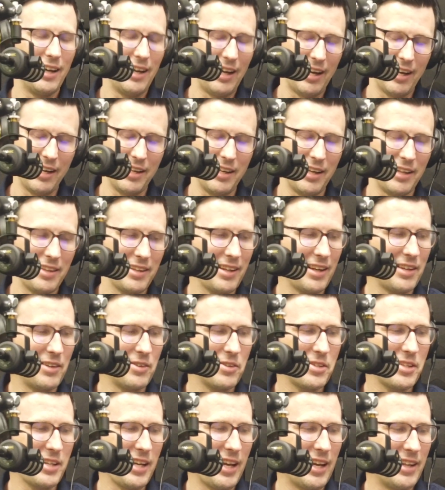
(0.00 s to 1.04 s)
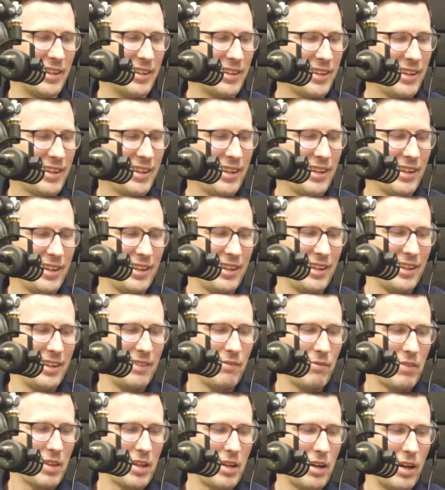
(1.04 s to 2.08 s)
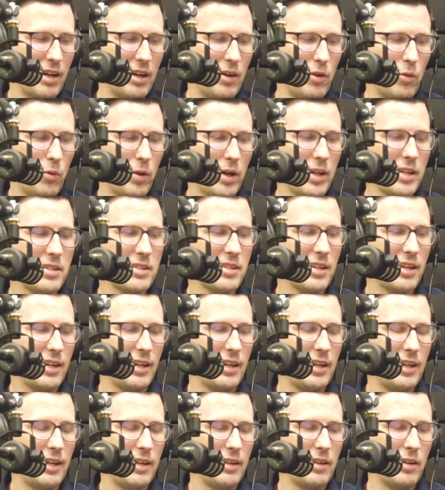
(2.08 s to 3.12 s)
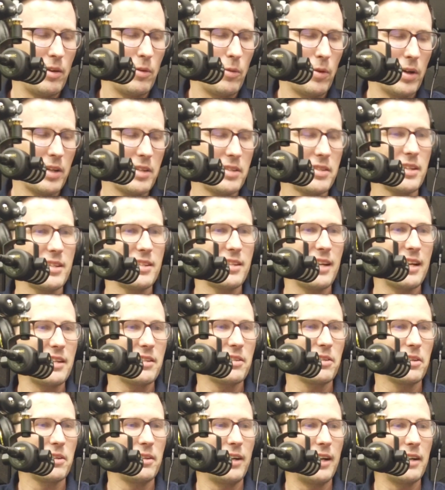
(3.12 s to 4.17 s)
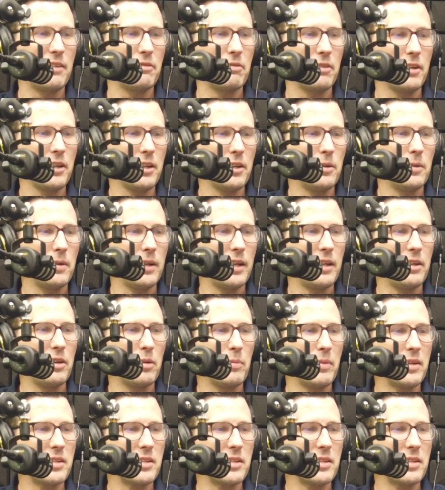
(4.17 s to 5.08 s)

I think I understand. What does success look like for you in your